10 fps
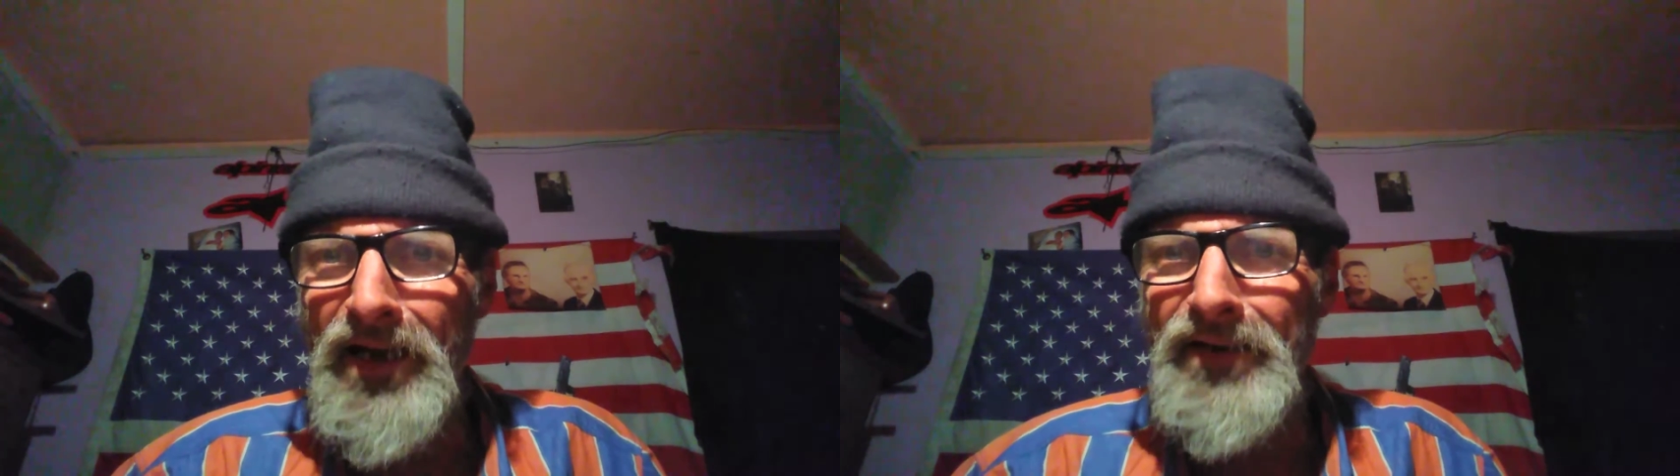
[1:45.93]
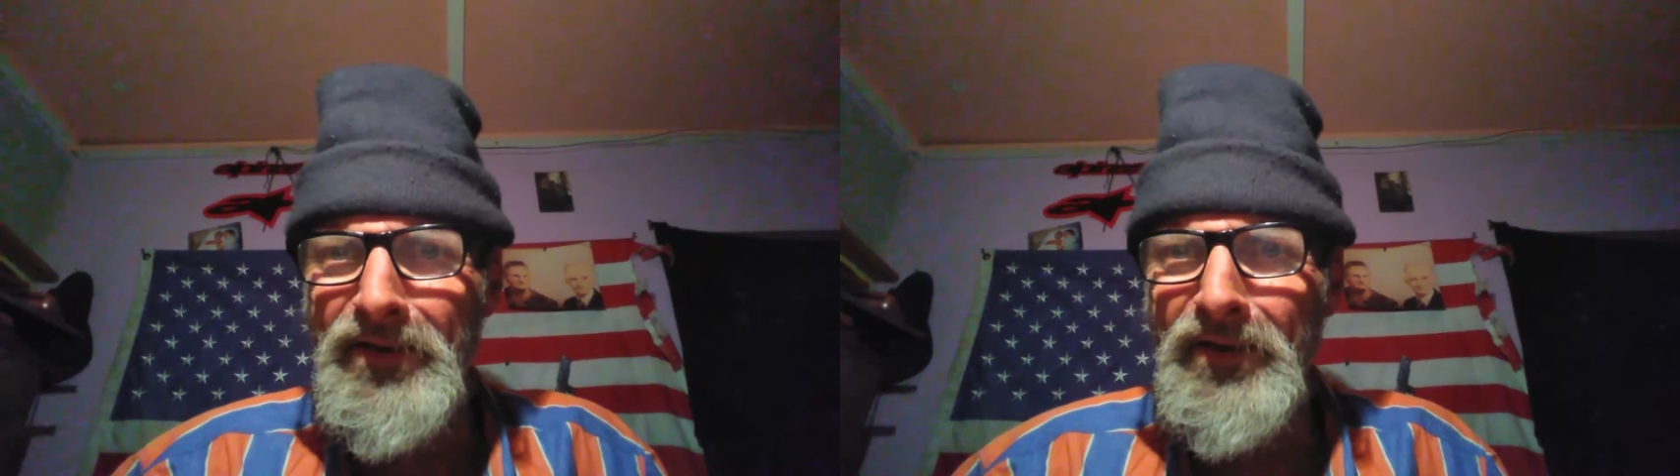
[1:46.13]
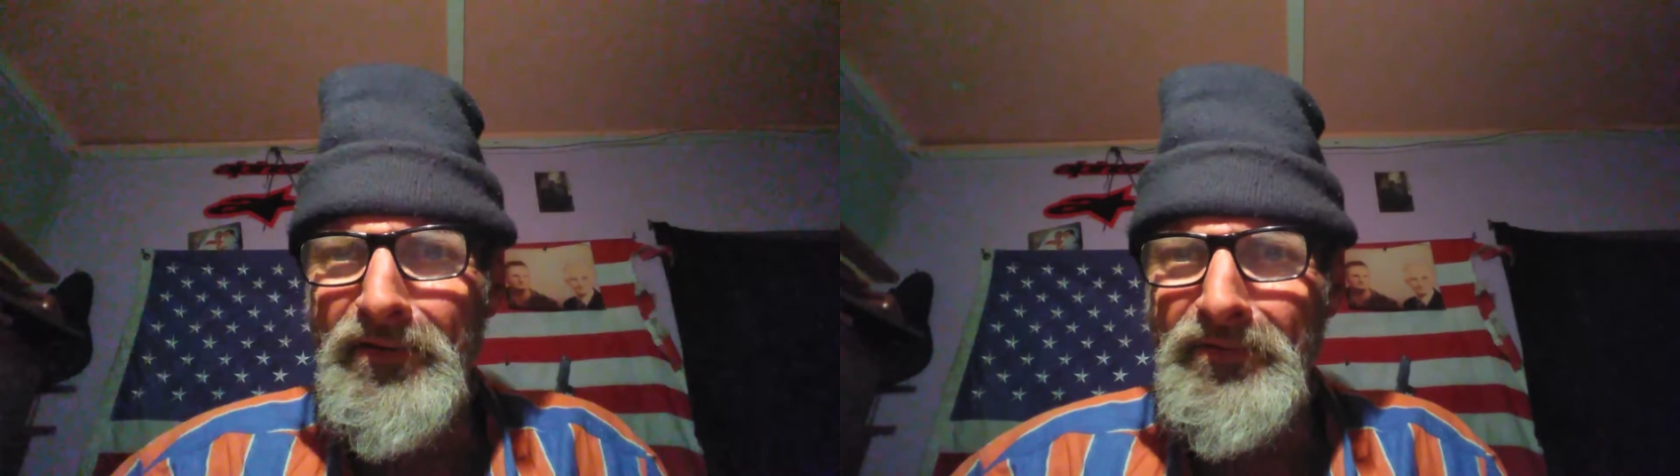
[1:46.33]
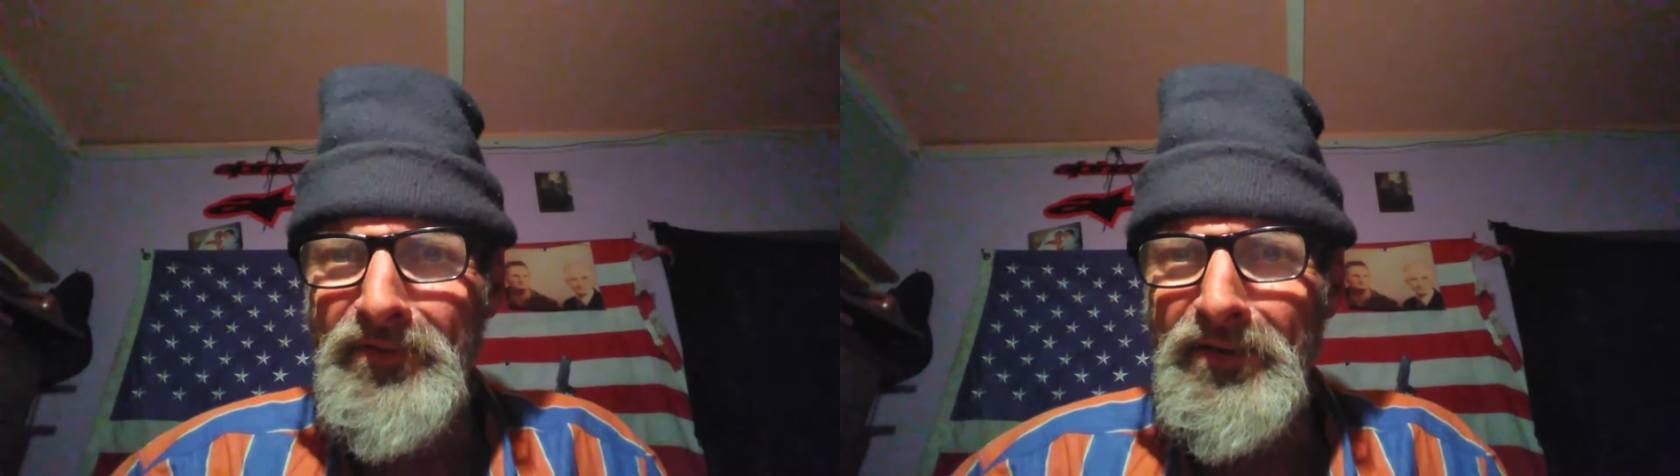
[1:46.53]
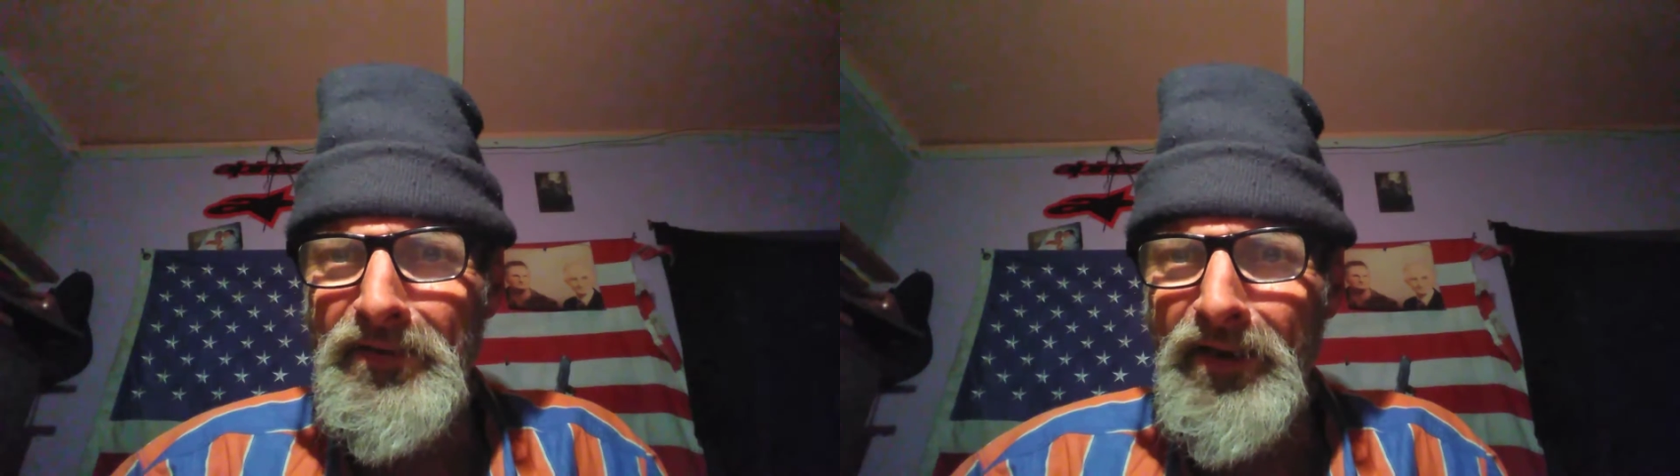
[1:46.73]
I
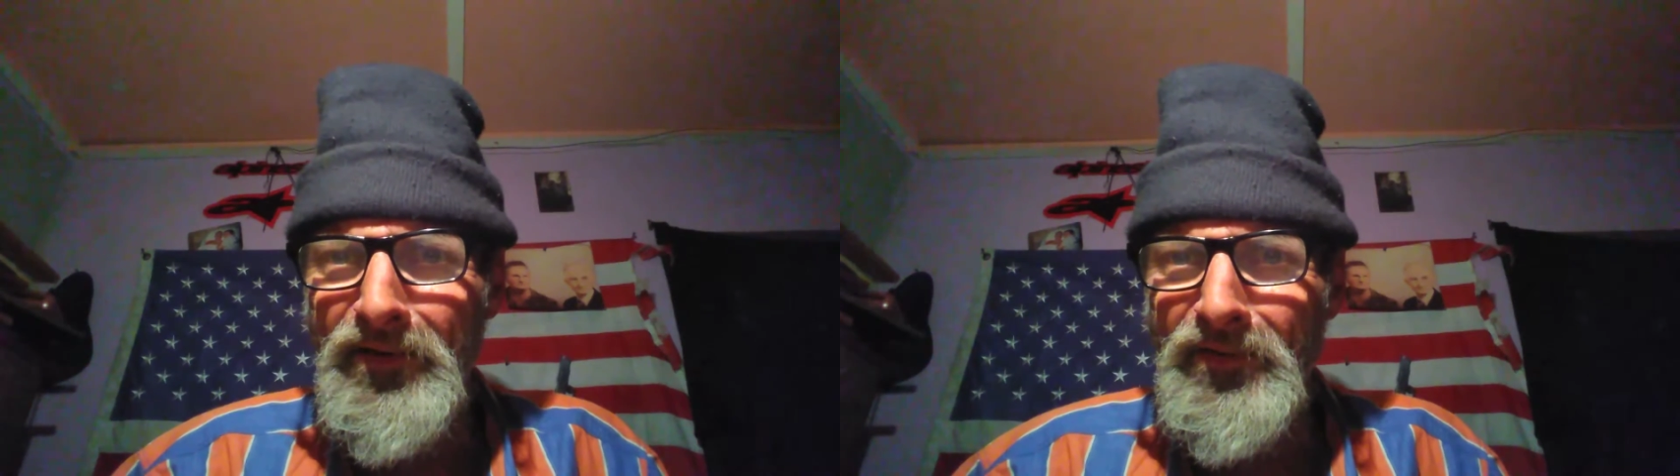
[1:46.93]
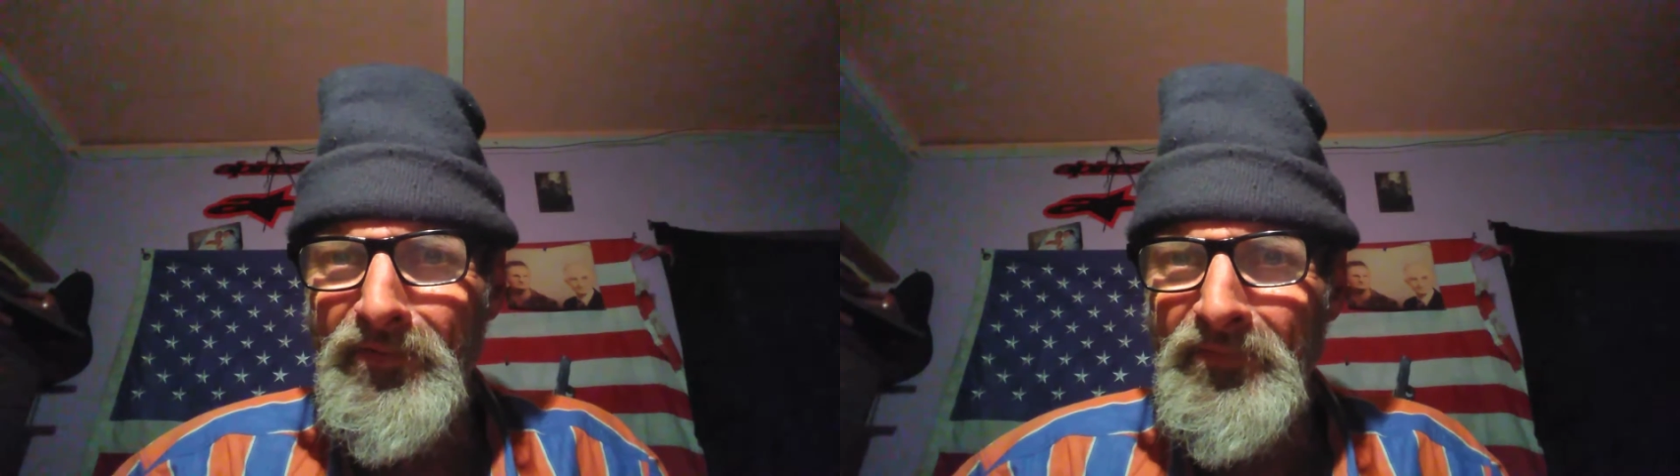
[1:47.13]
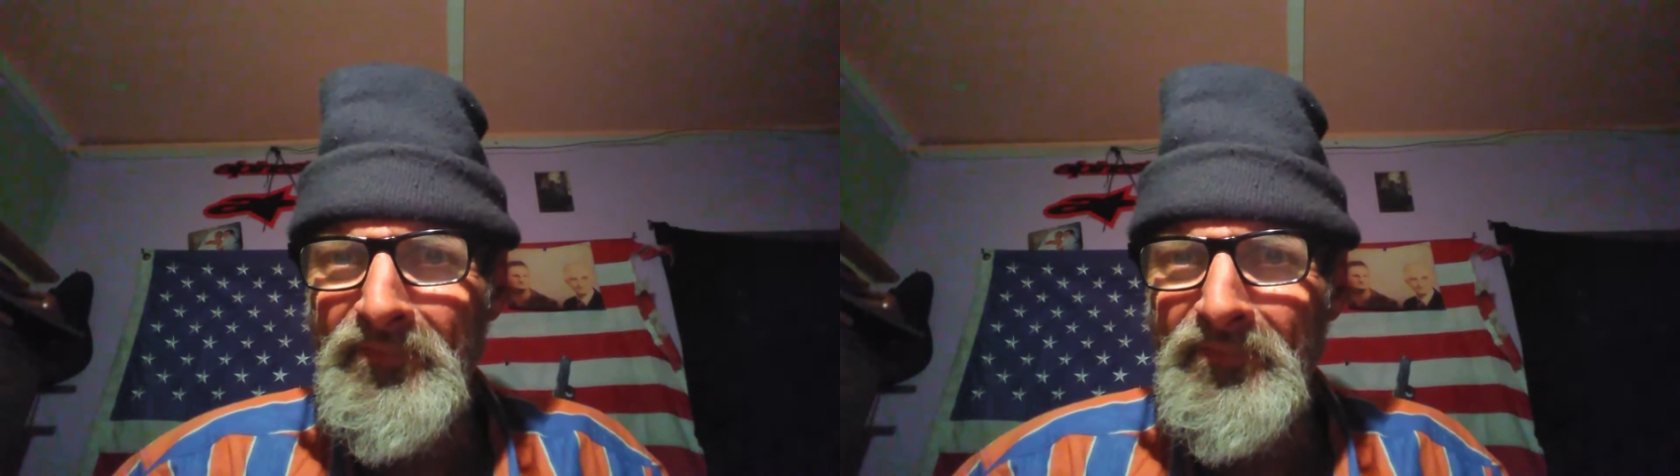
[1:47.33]
guarantee y'all